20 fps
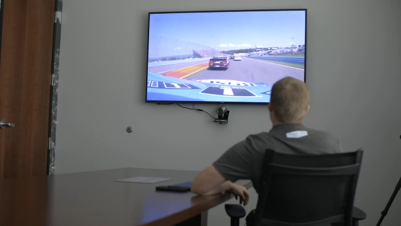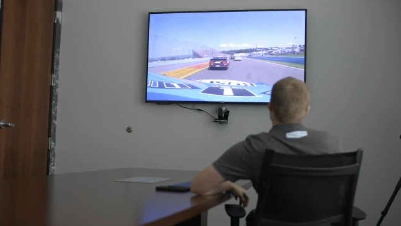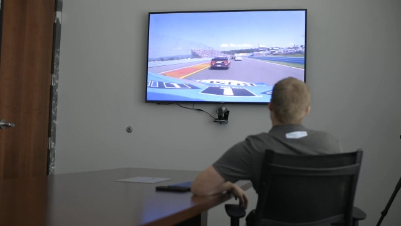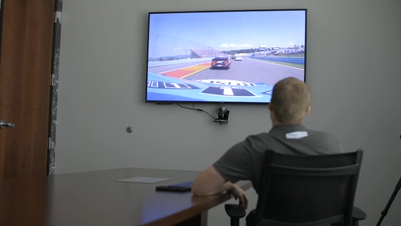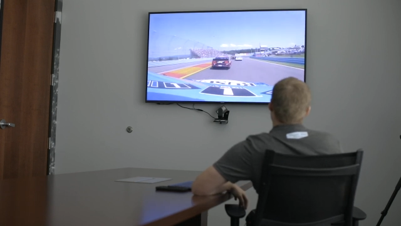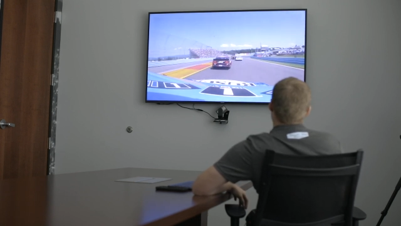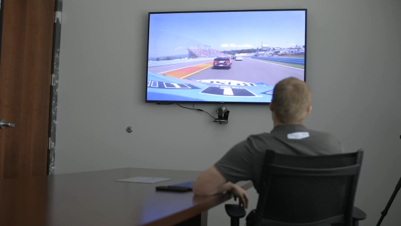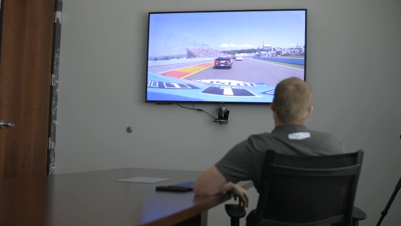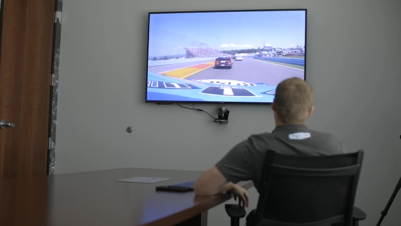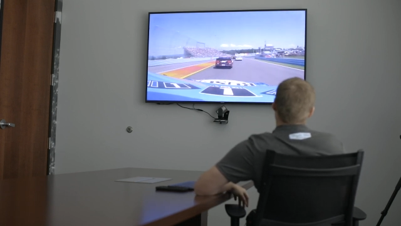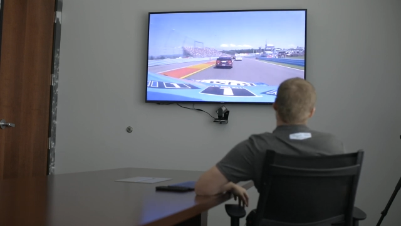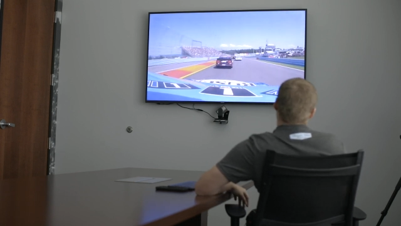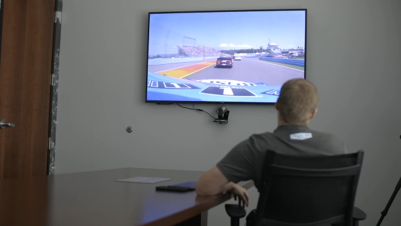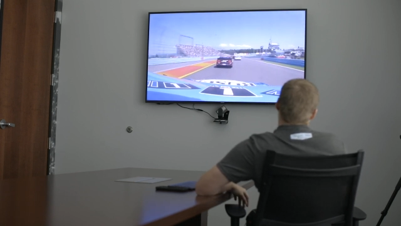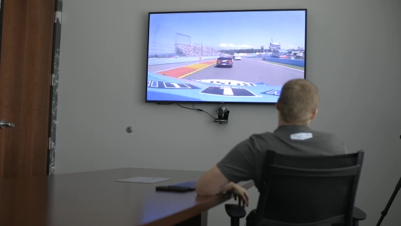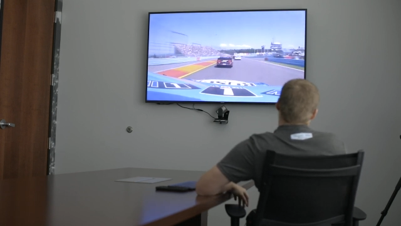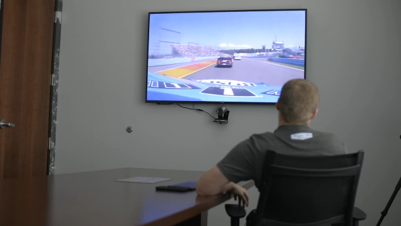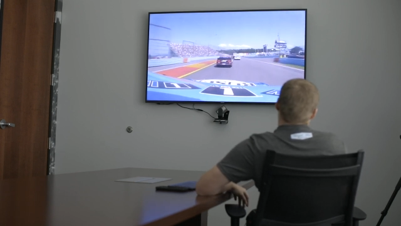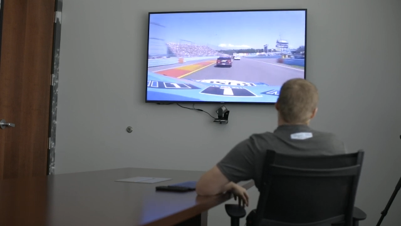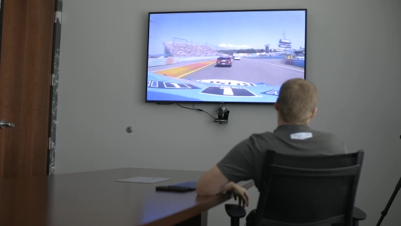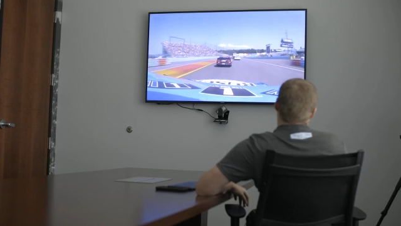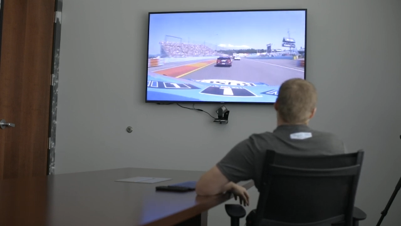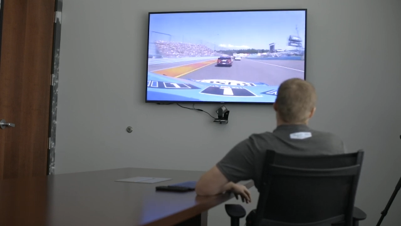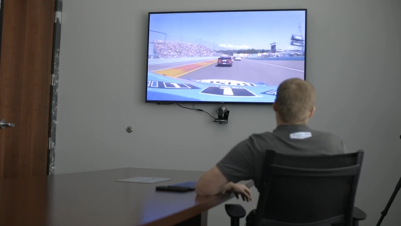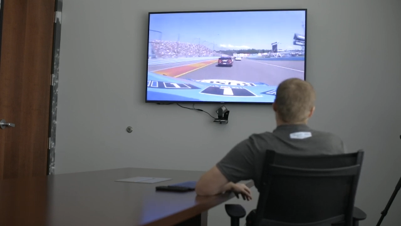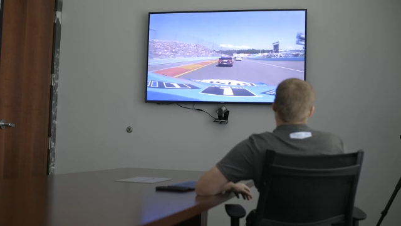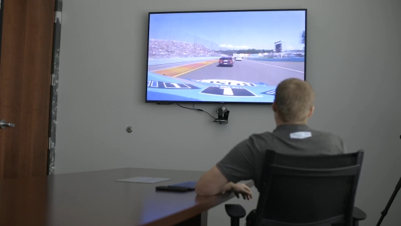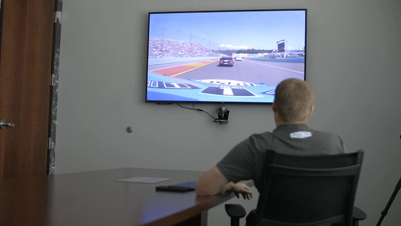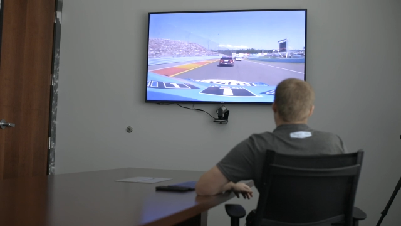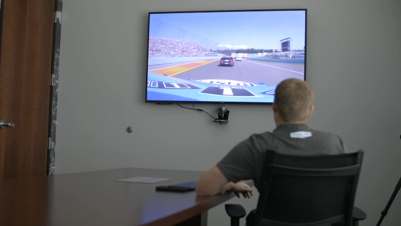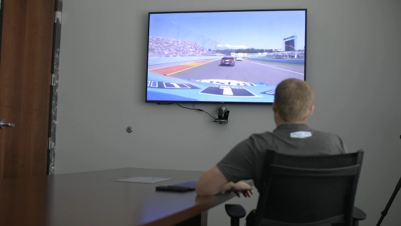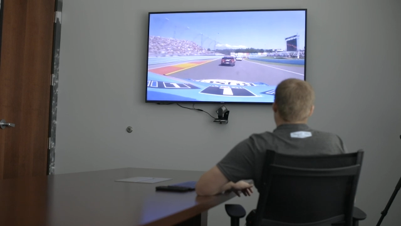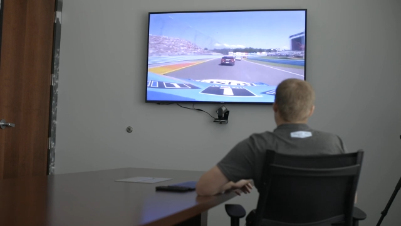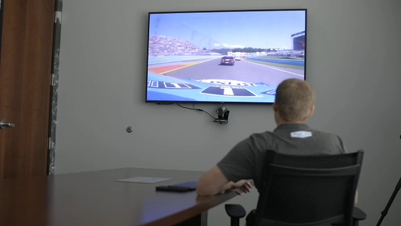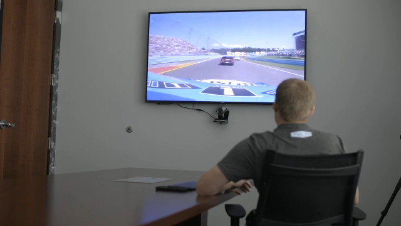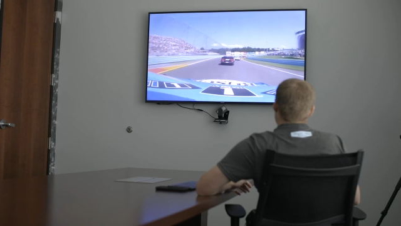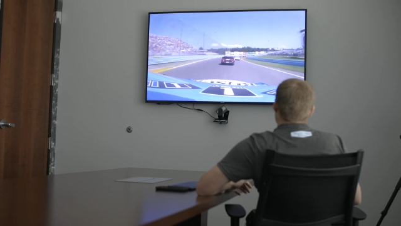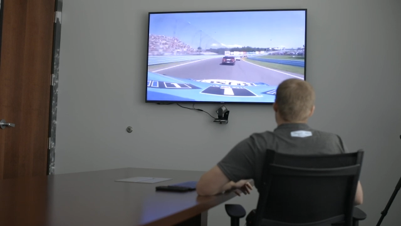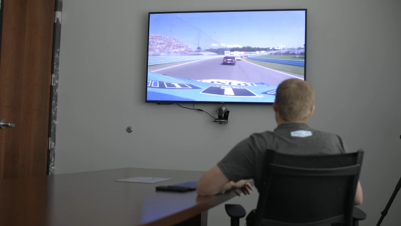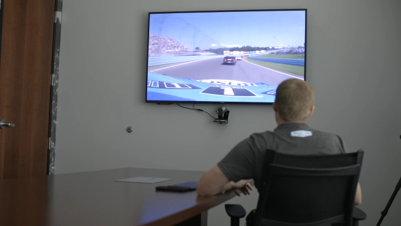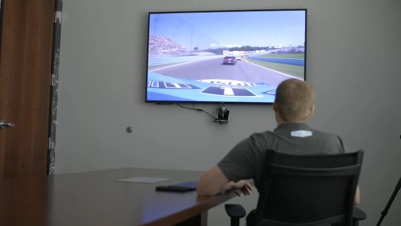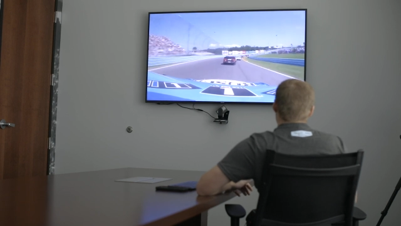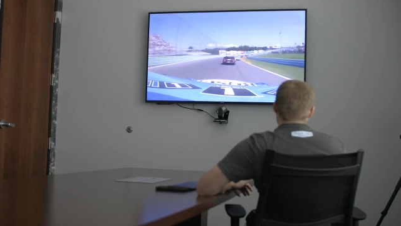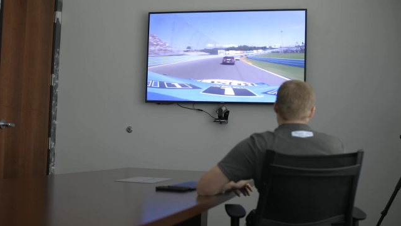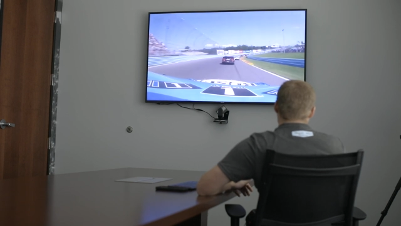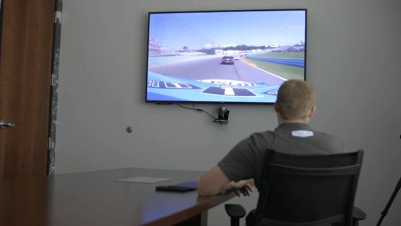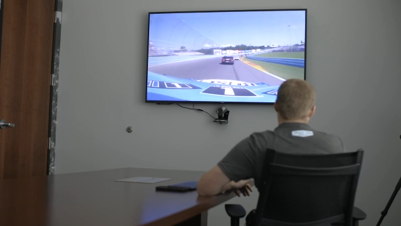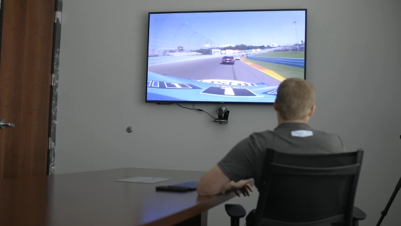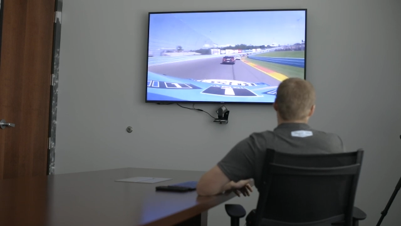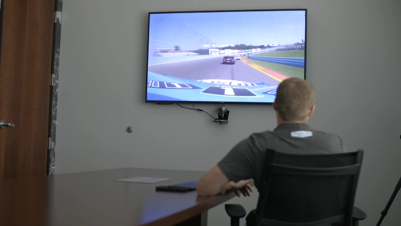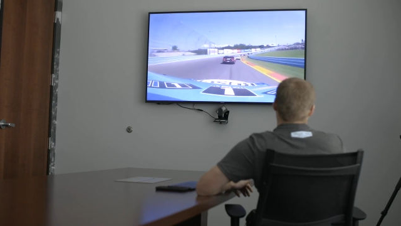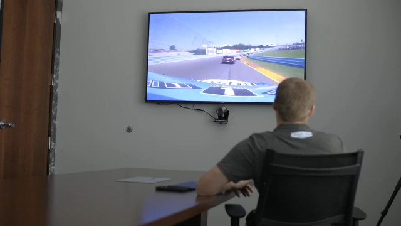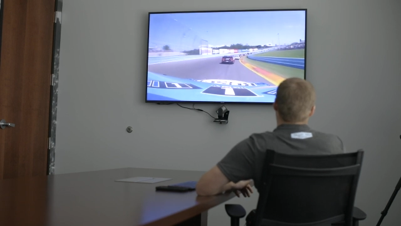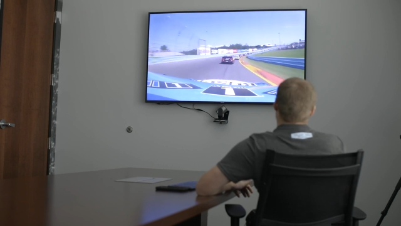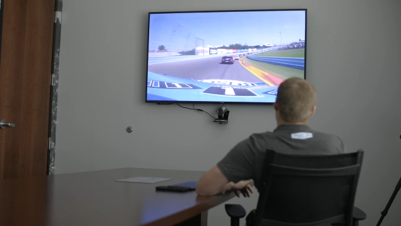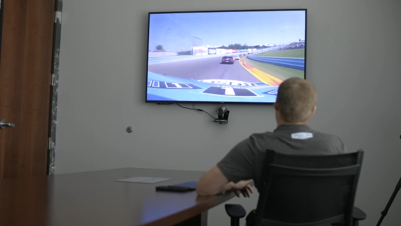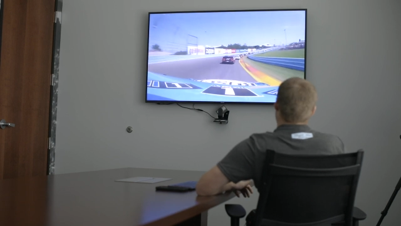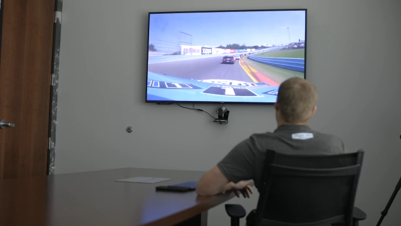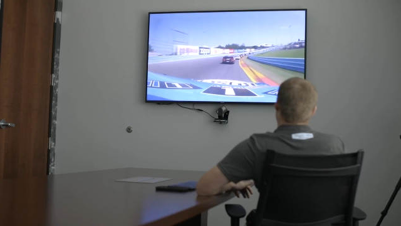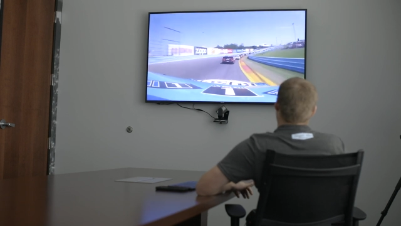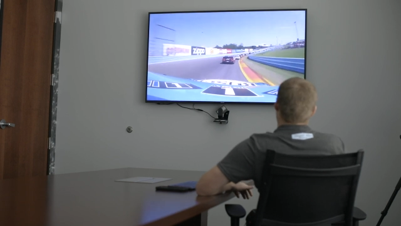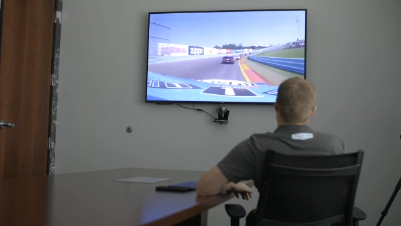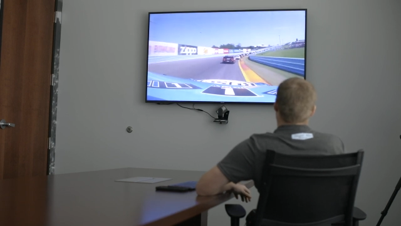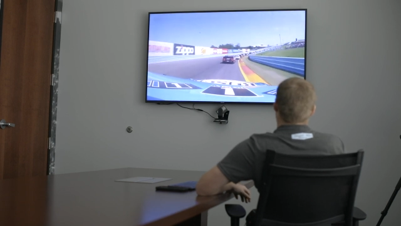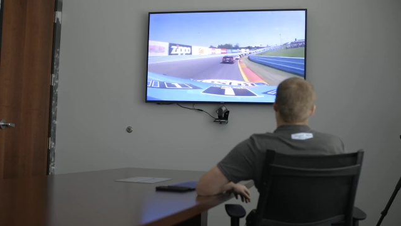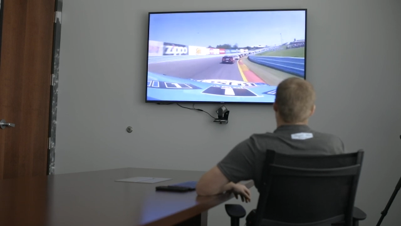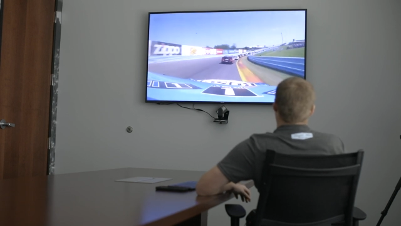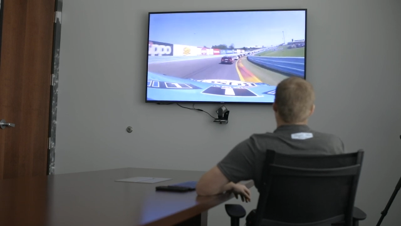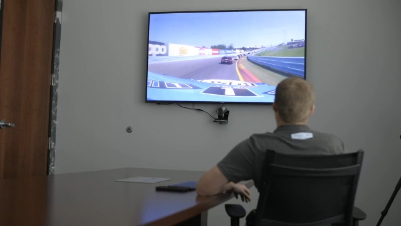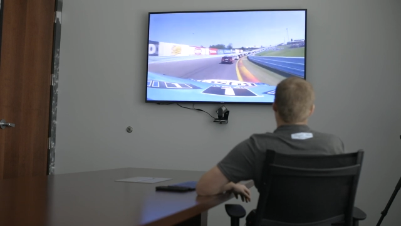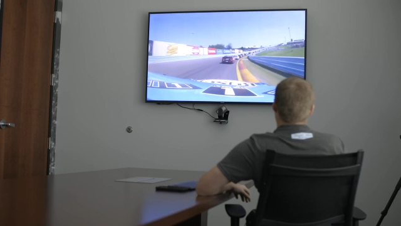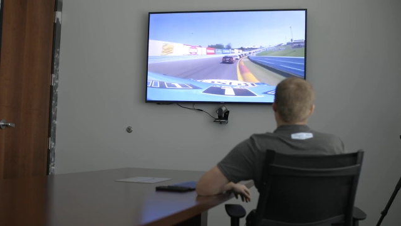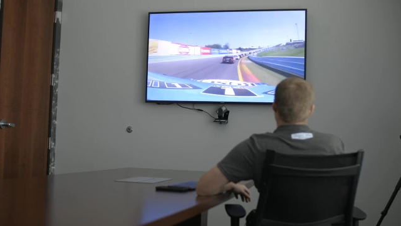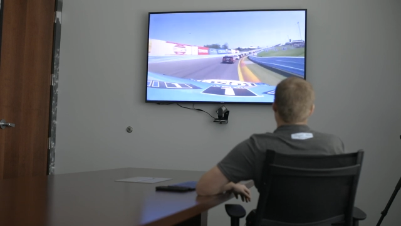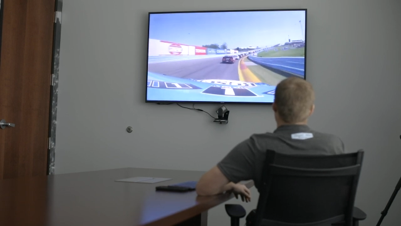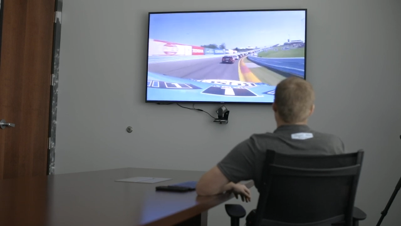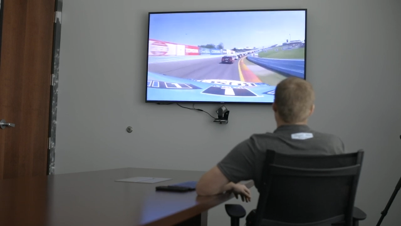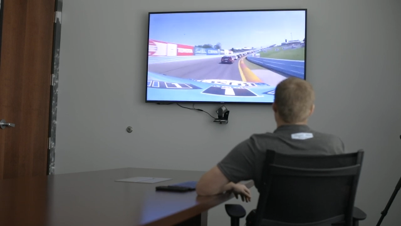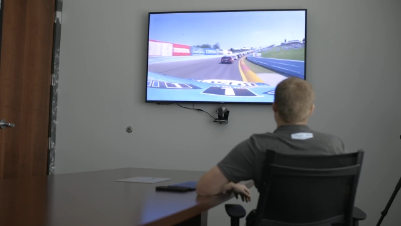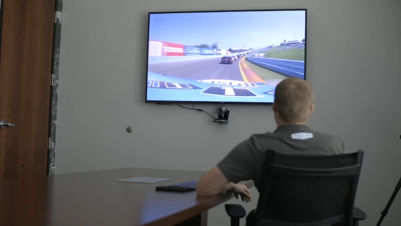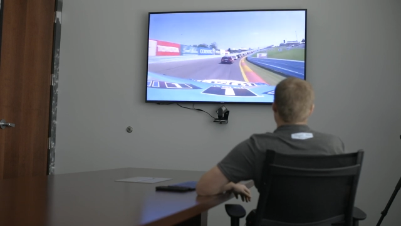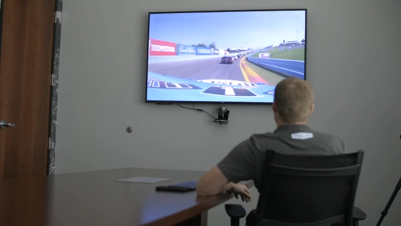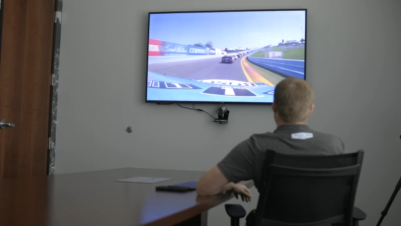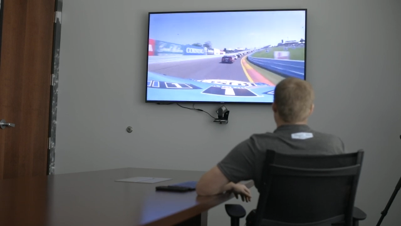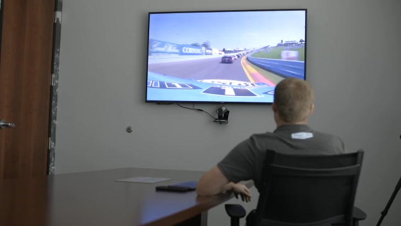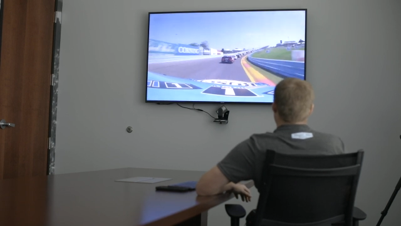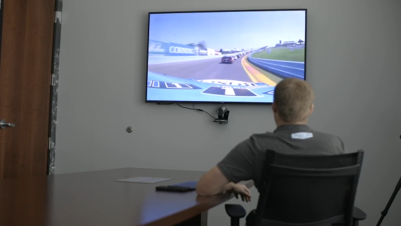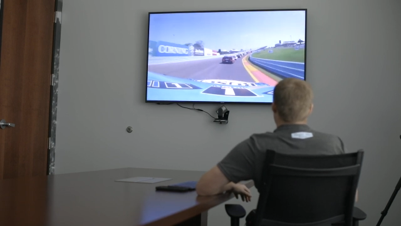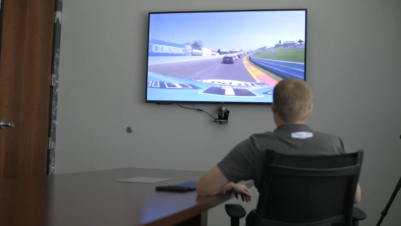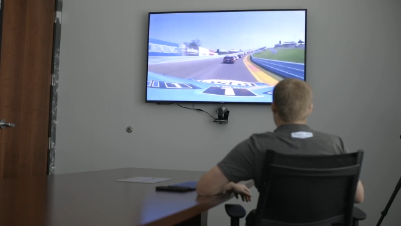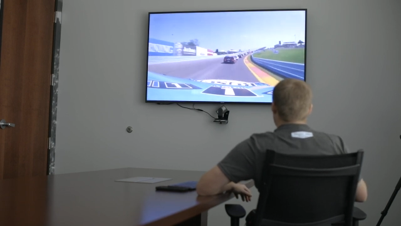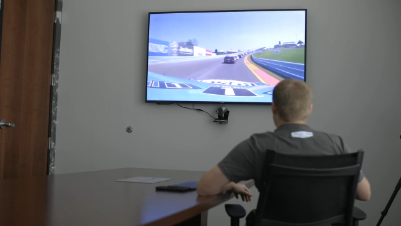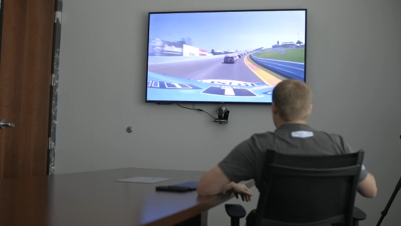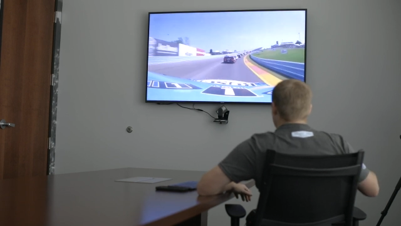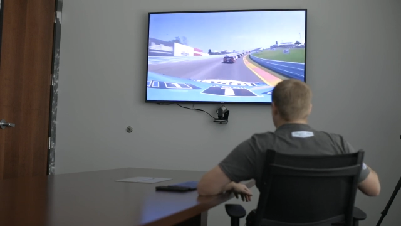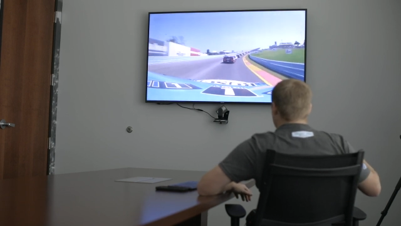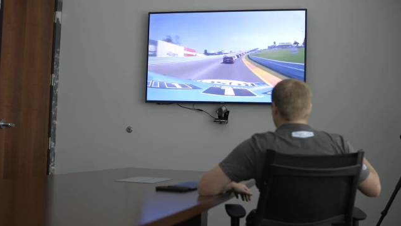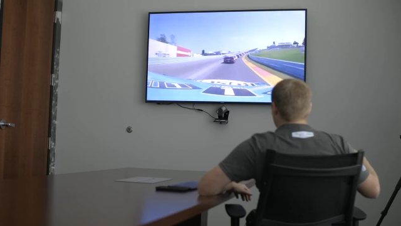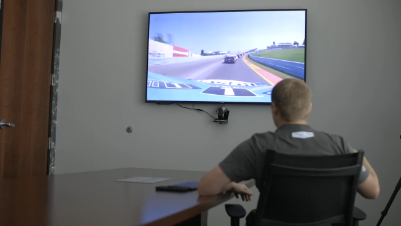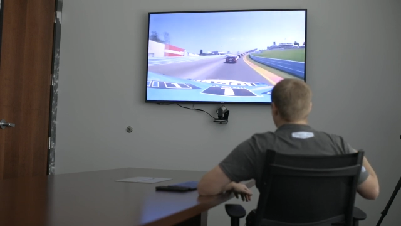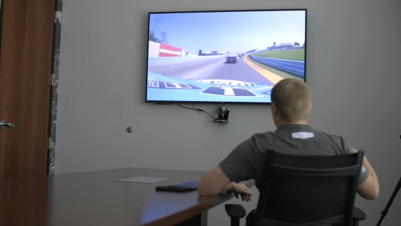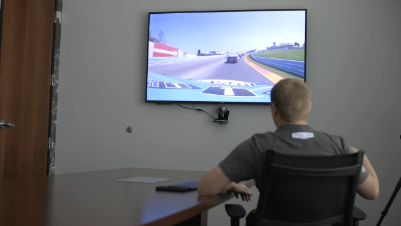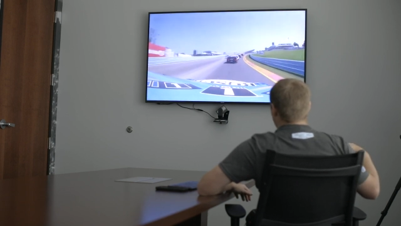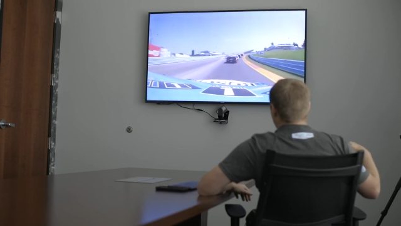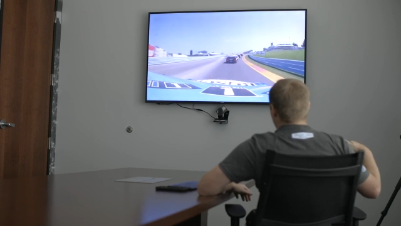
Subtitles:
(no speaker visible)